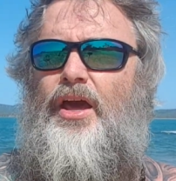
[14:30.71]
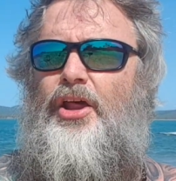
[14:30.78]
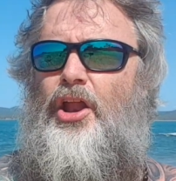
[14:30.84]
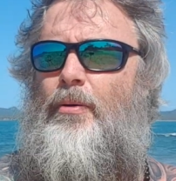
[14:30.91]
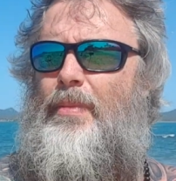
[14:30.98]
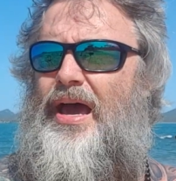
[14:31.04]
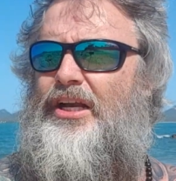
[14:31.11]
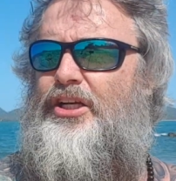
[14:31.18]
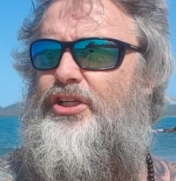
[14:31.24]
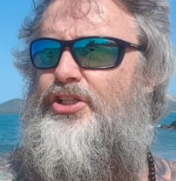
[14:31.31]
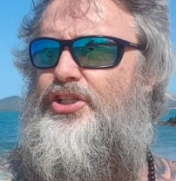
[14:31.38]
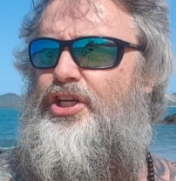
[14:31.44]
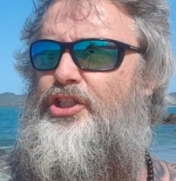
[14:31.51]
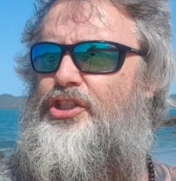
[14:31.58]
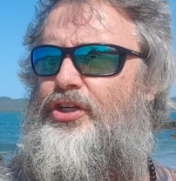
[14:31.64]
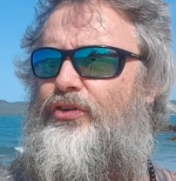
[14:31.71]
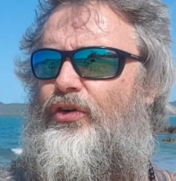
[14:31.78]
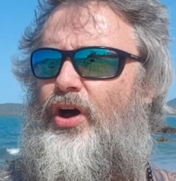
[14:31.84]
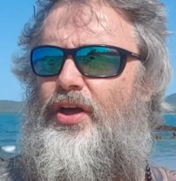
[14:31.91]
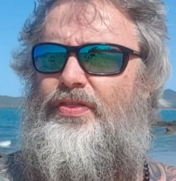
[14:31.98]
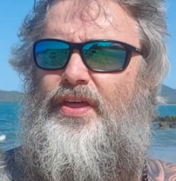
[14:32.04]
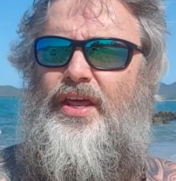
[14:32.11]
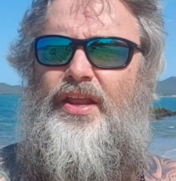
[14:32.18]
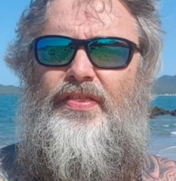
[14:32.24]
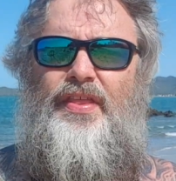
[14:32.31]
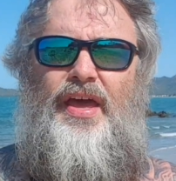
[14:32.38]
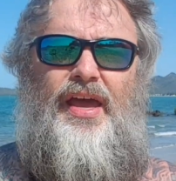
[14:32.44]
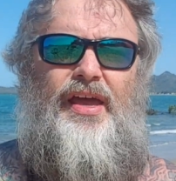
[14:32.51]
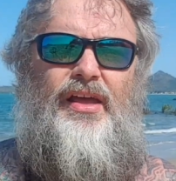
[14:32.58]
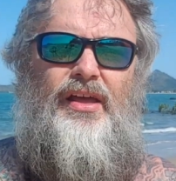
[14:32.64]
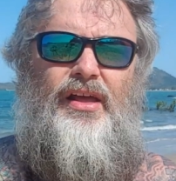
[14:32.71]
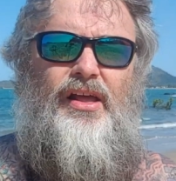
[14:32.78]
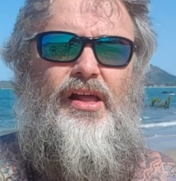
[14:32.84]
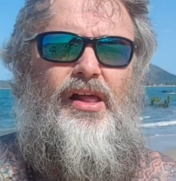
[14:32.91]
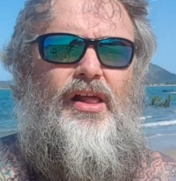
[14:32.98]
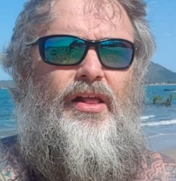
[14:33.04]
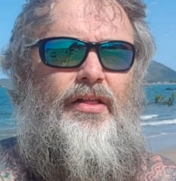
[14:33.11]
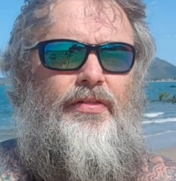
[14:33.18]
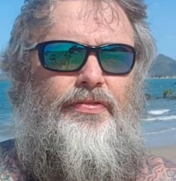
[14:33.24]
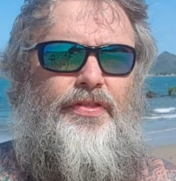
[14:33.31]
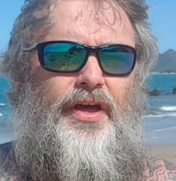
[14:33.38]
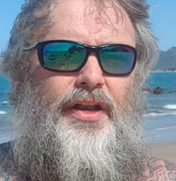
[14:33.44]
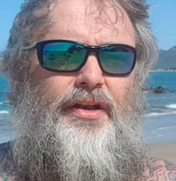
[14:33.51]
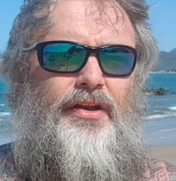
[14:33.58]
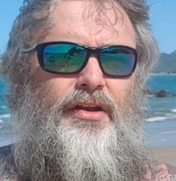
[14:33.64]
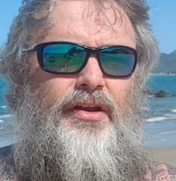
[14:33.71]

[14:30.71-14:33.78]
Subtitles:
And I made a decision right then and there that